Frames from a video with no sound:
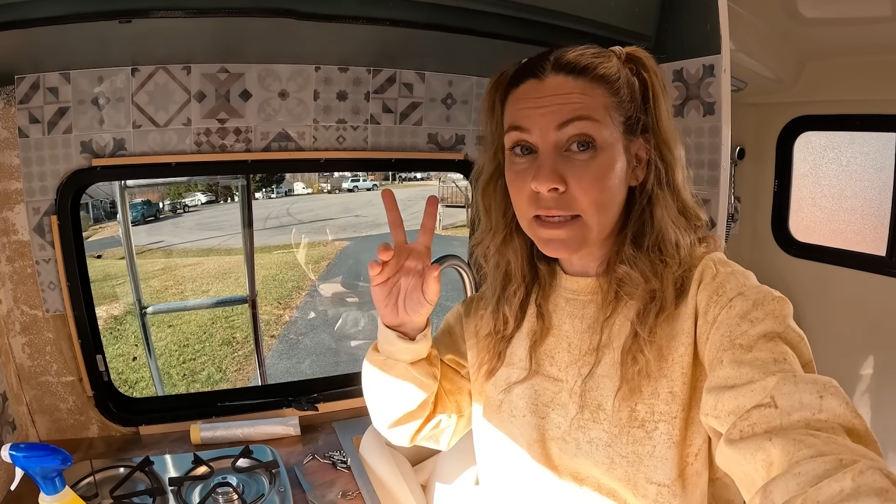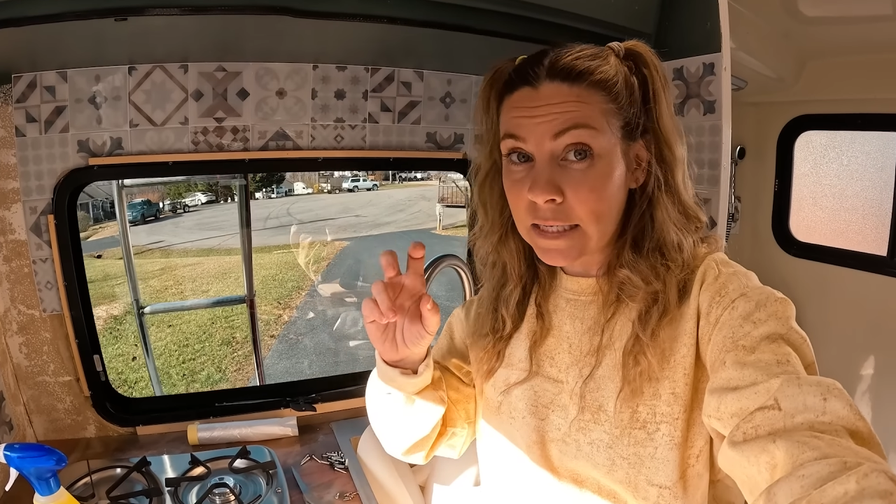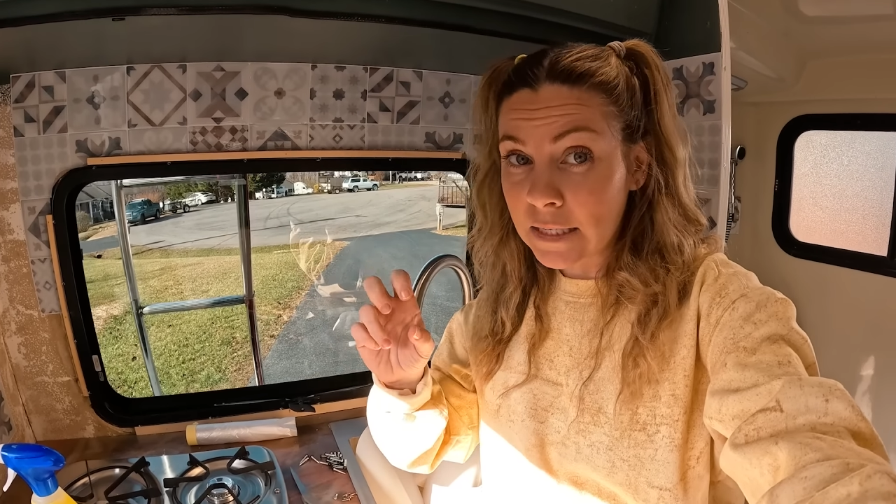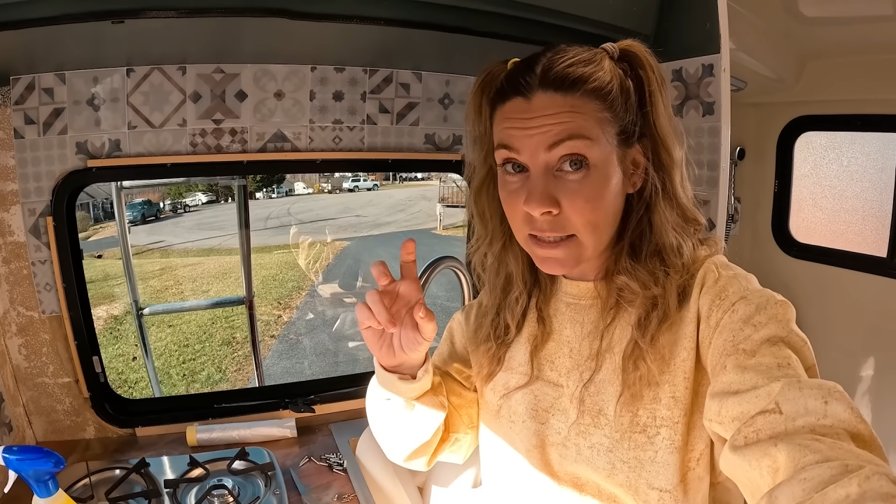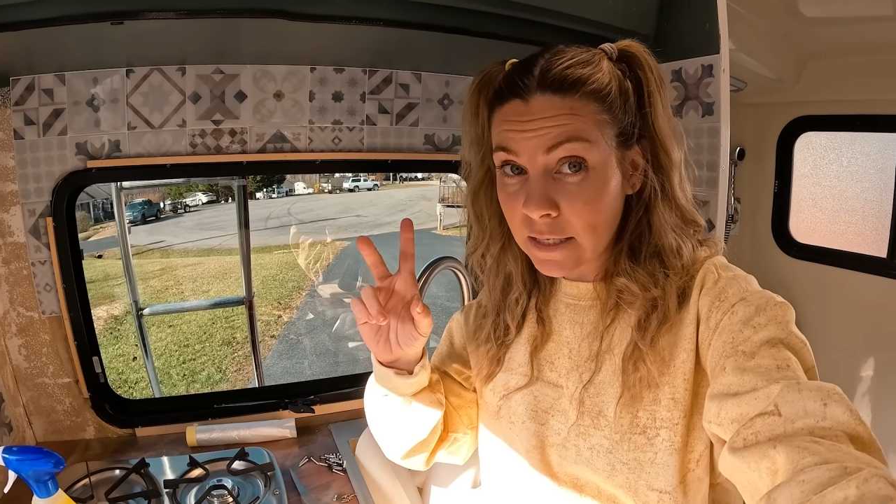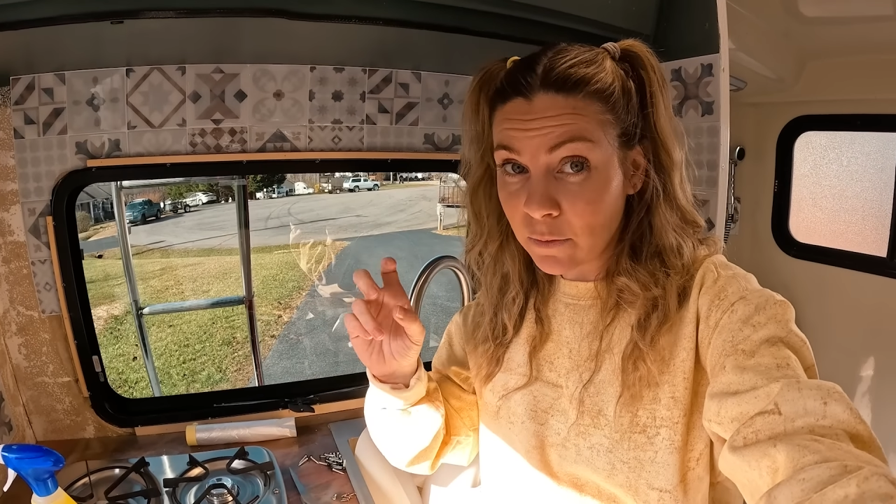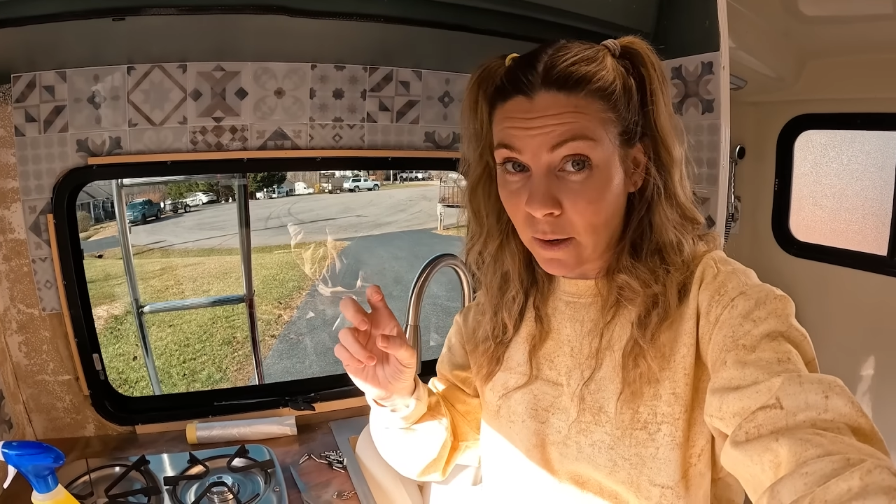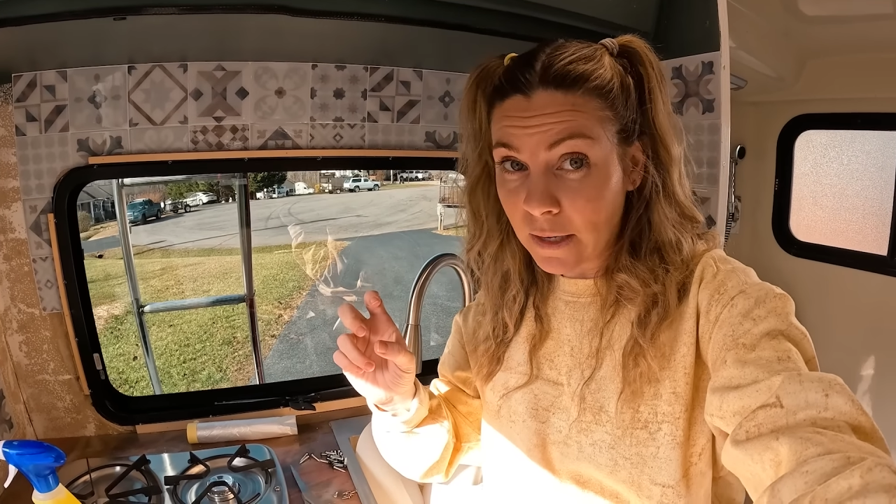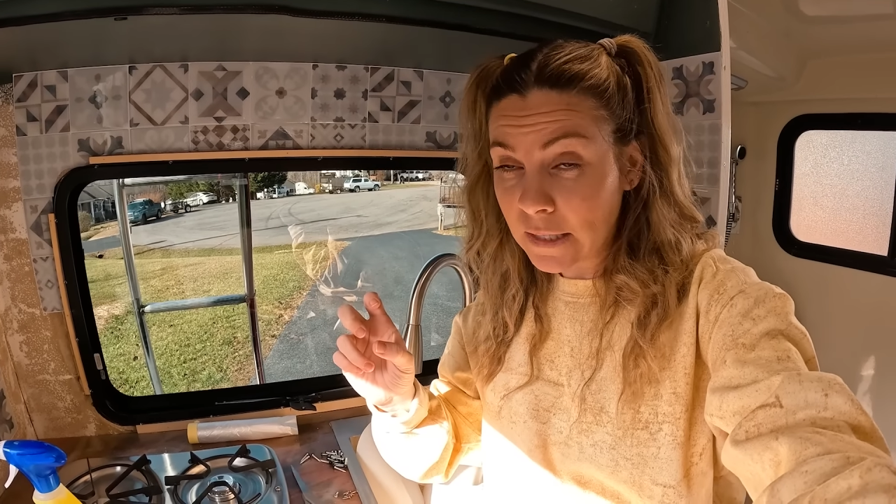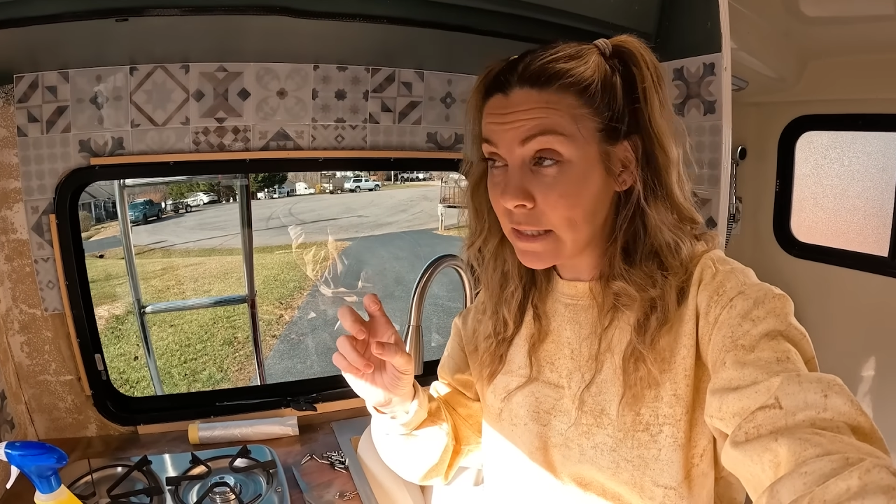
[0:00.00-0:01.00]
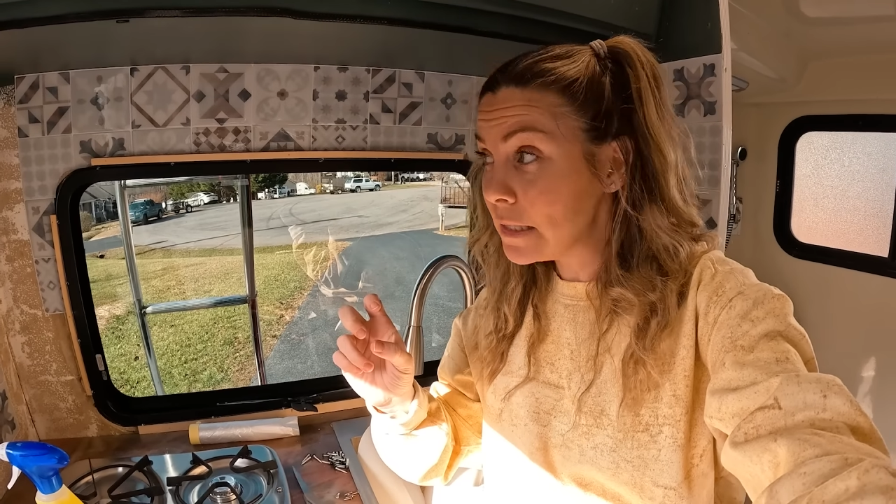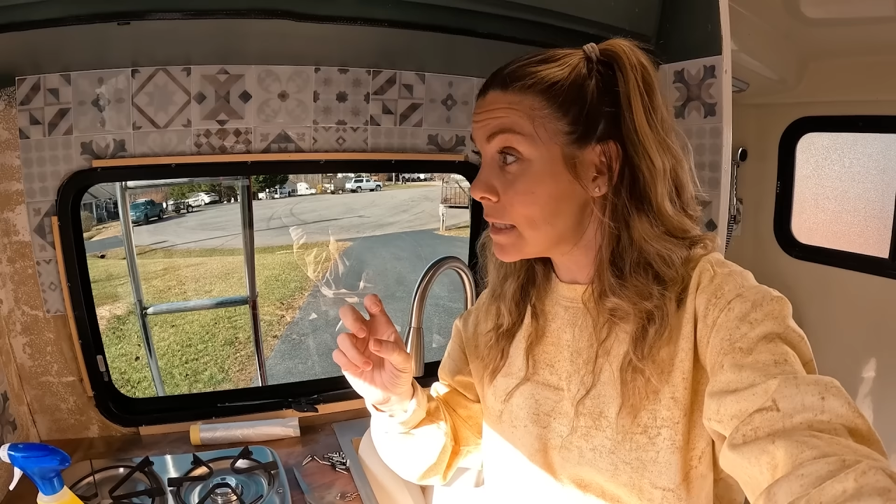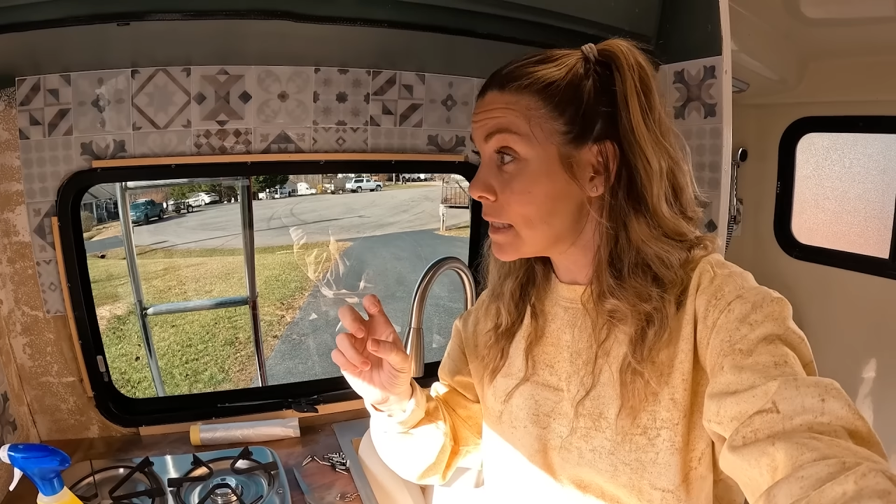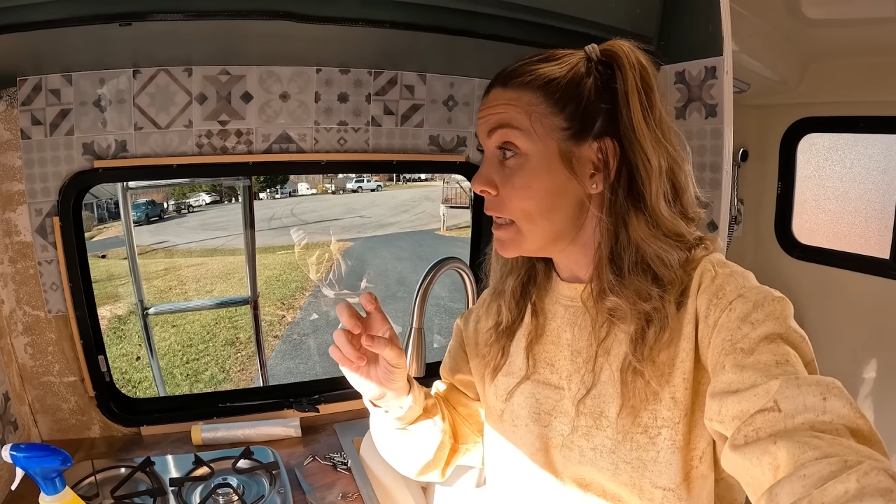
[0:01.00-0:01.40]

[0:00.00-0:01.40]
easy ones,